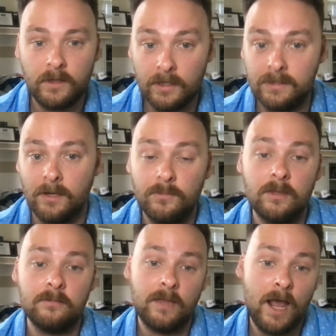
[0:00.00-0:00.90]
is
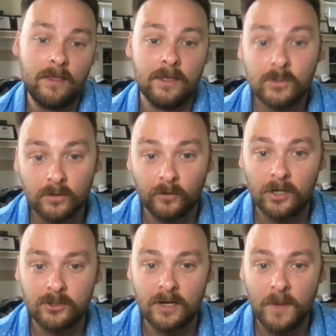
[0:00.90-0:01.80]
something that I think should
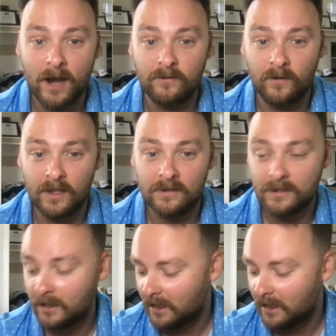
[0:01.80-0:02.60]
frustrate Pirate fans.